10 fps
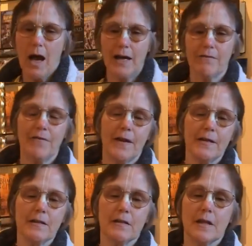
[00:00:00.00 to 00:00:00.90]
I have
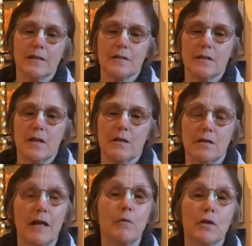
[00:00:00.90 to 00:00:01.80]
faith that
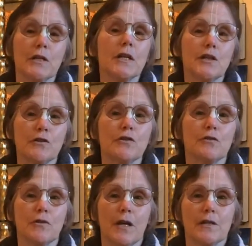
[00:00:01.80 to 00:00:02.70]
they will continue to
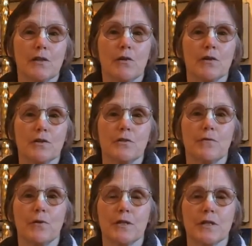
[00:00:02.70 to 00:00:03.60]
do that as long as the
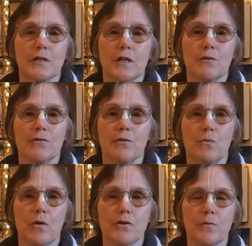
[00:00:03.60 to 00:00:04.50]
devotees continue to
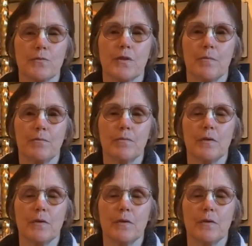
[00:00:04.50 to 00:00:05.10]
worship them